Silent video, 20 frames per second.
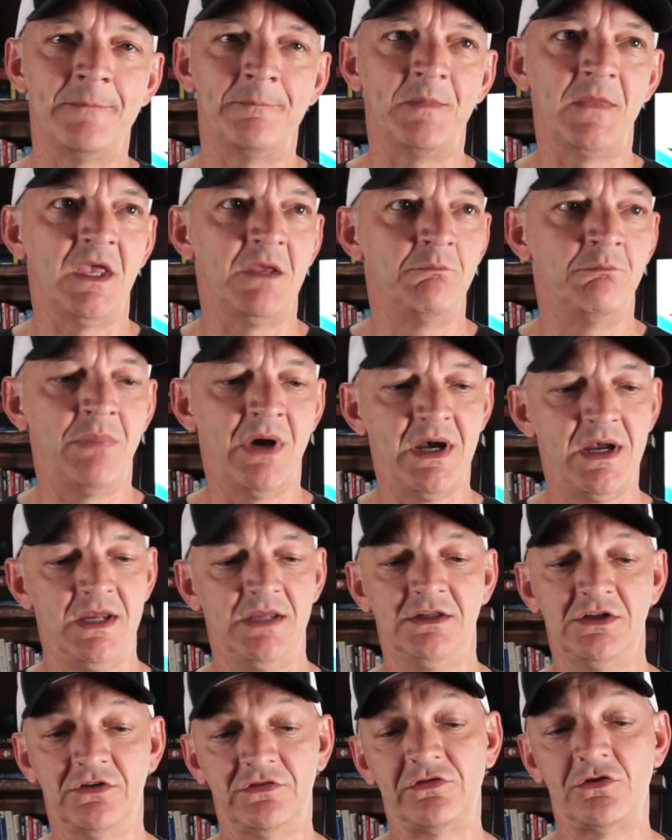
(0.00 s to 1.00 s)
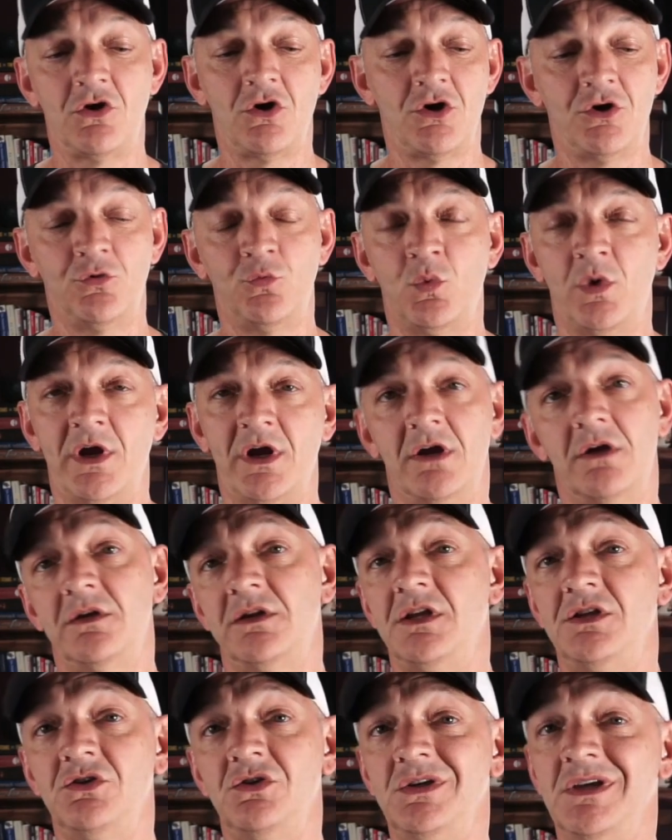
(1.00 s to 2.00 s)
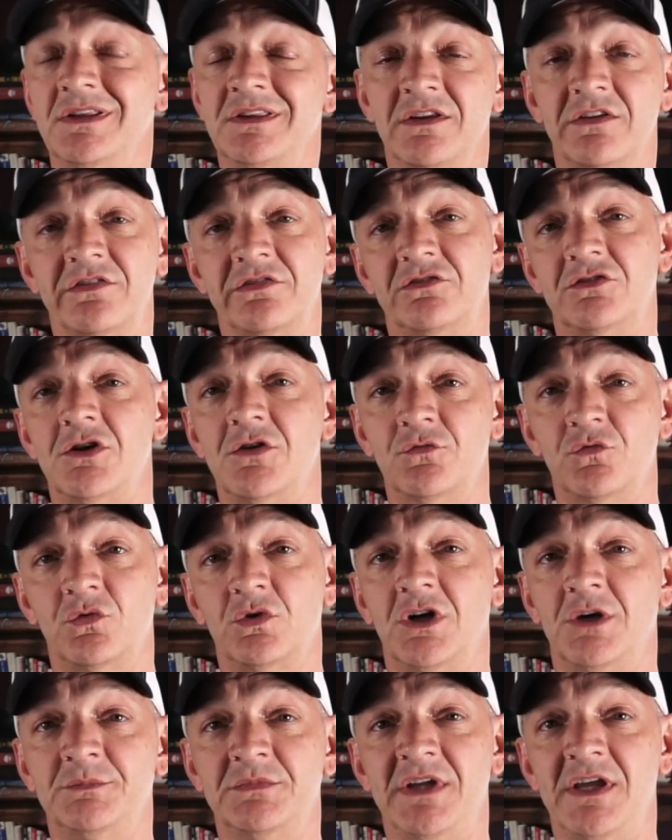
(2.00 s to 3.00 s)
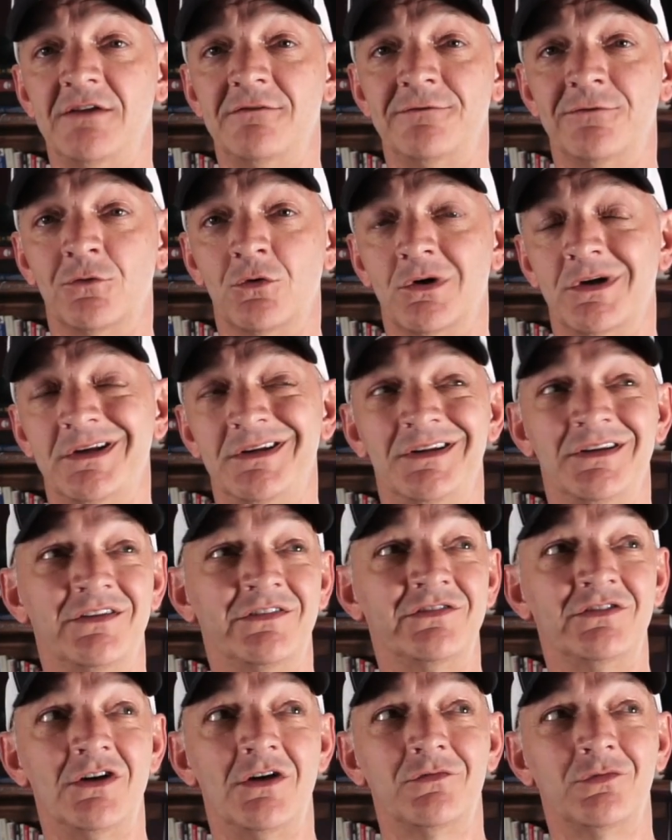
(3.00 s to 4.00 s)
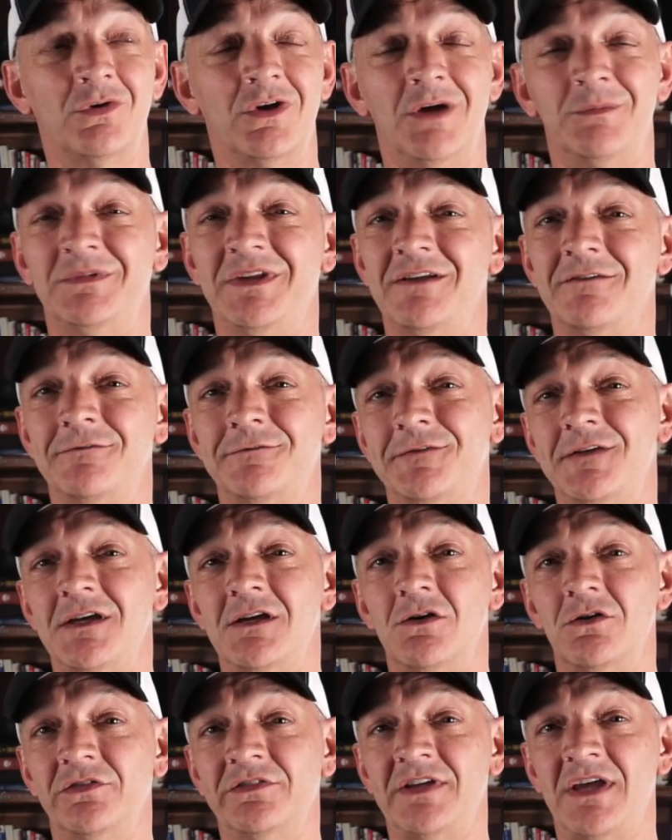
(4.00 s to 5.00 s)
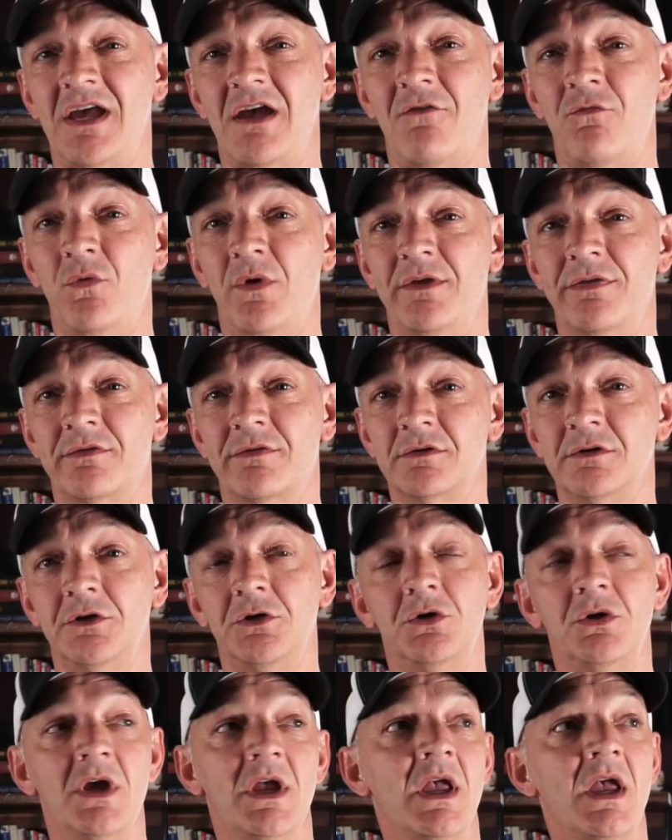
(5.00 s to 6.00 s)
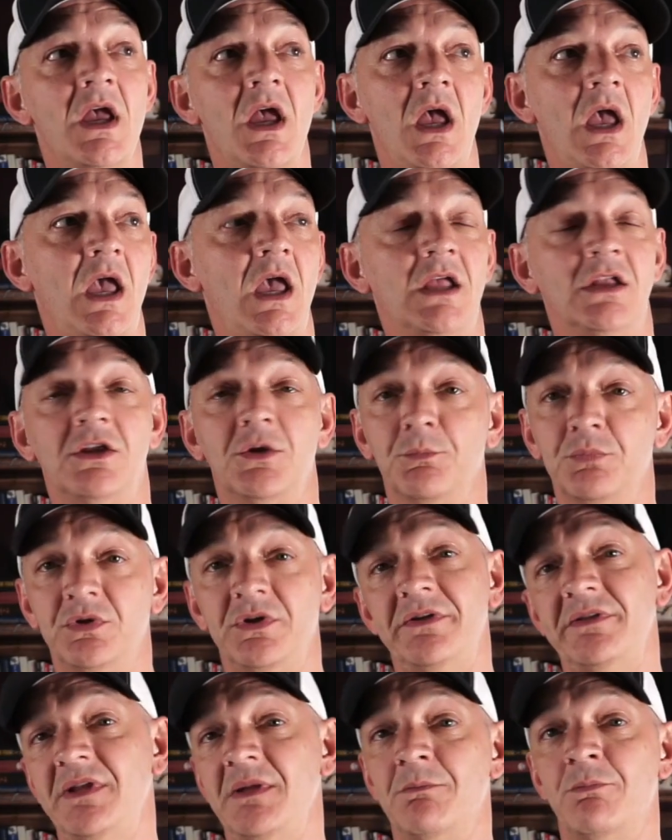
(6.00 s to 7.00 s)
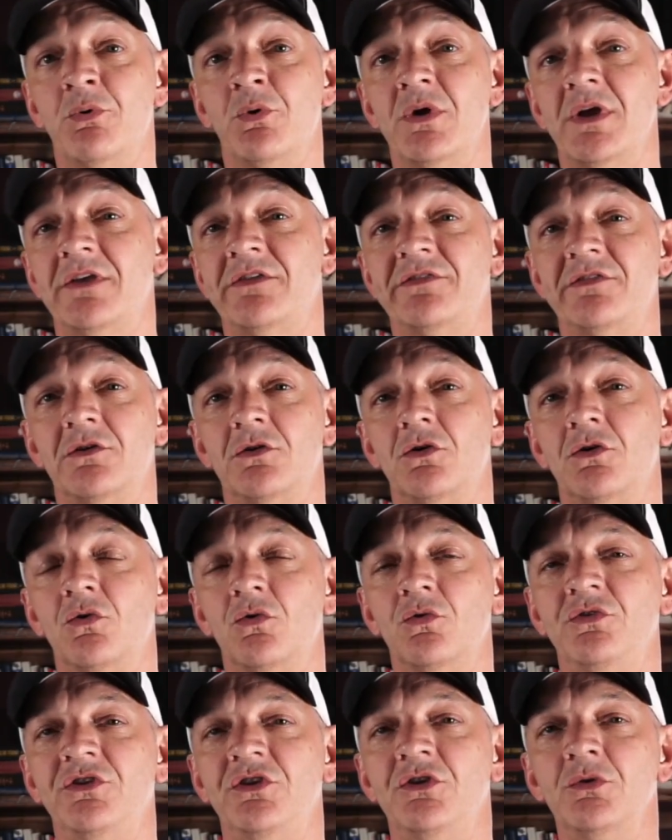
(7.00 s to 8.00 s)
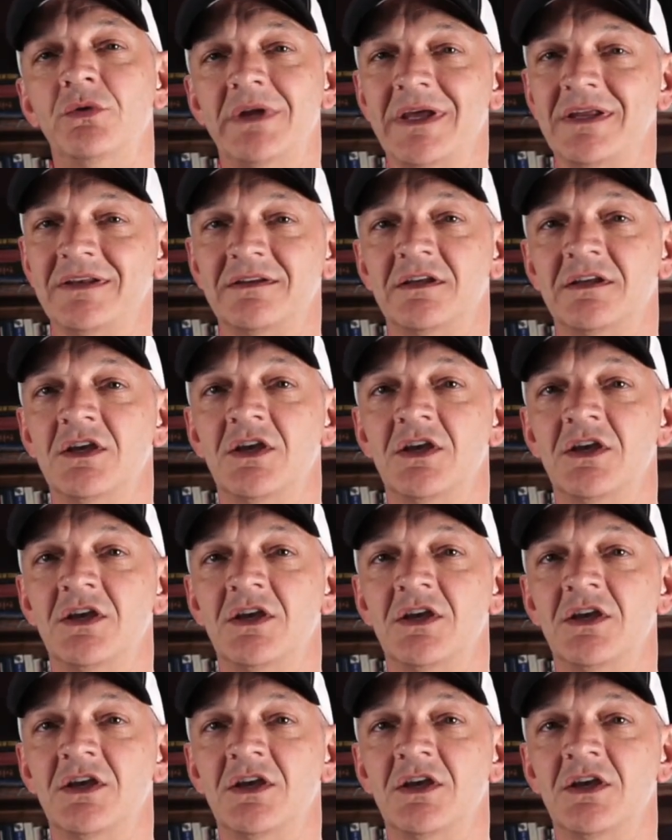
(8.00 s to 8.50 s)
and buying this hardware and then you get this software update for it and the software update fails halfway through and completely bricks the whole unit.